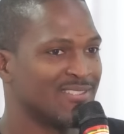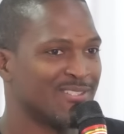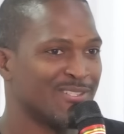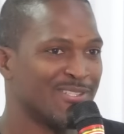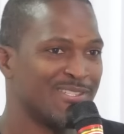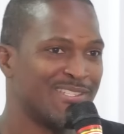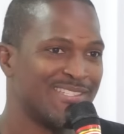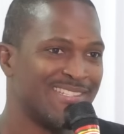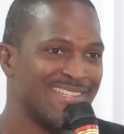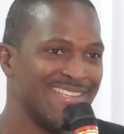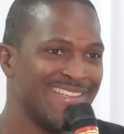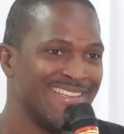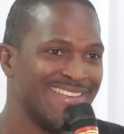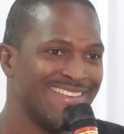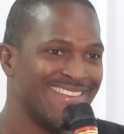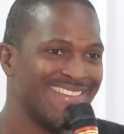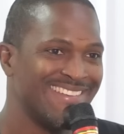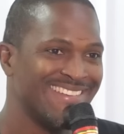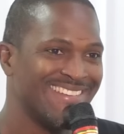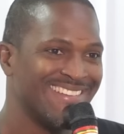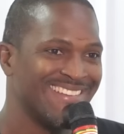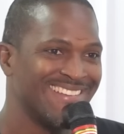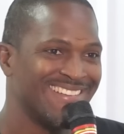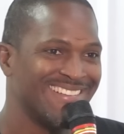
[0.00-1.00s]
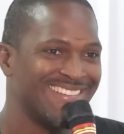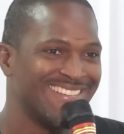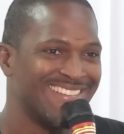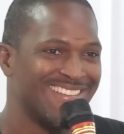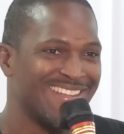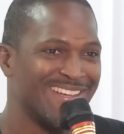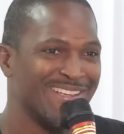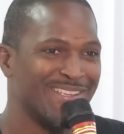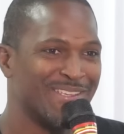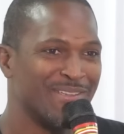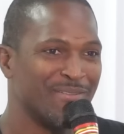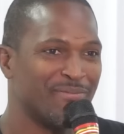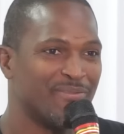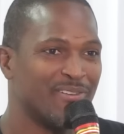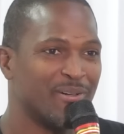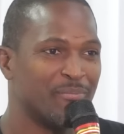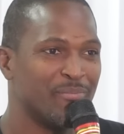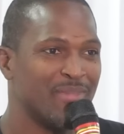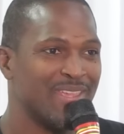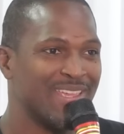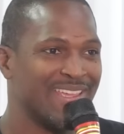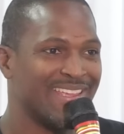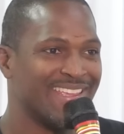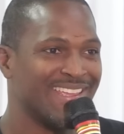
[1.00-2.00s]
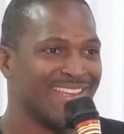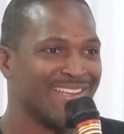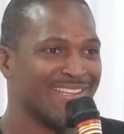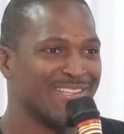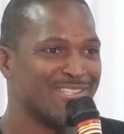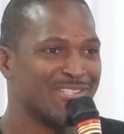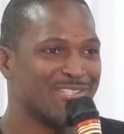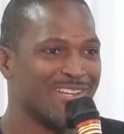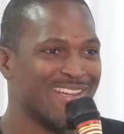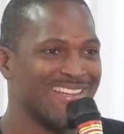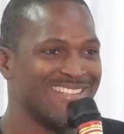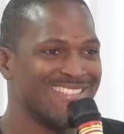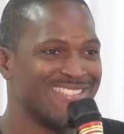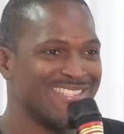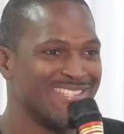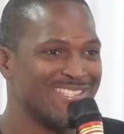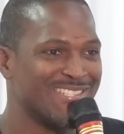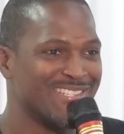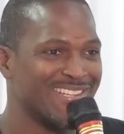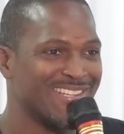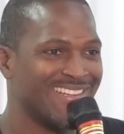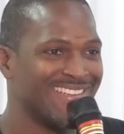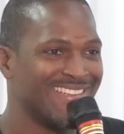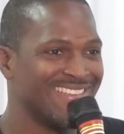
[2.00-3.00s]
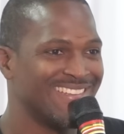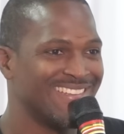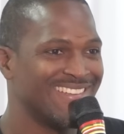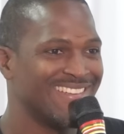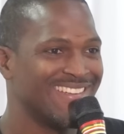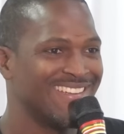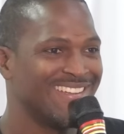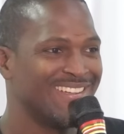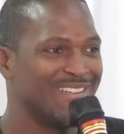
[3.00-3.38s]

Justine, thank you for making the transition